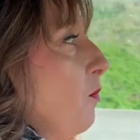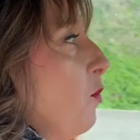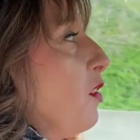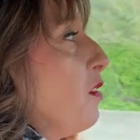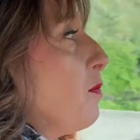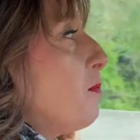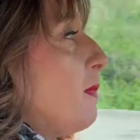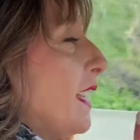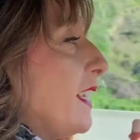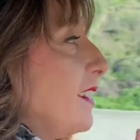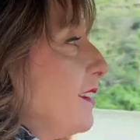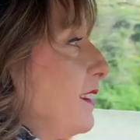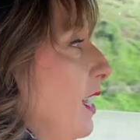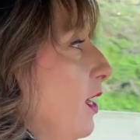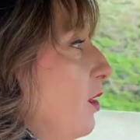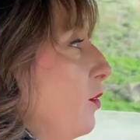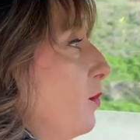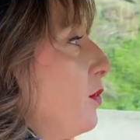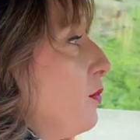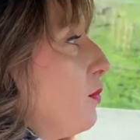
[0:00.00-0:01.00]
with
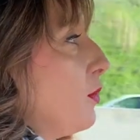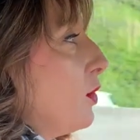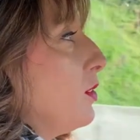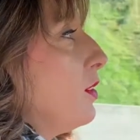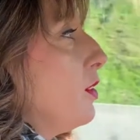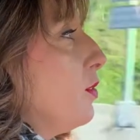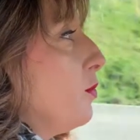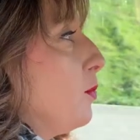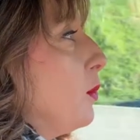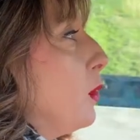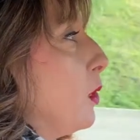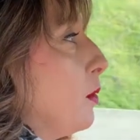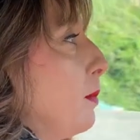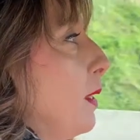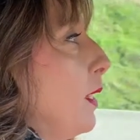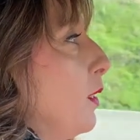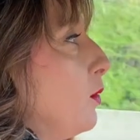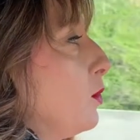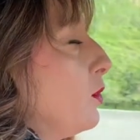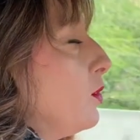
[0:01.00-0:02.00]
myself, first and
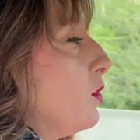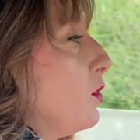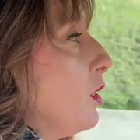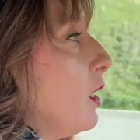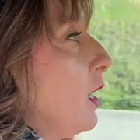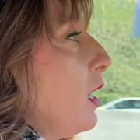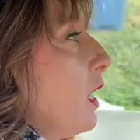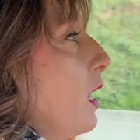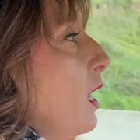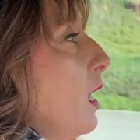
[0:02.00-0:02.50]
foremost,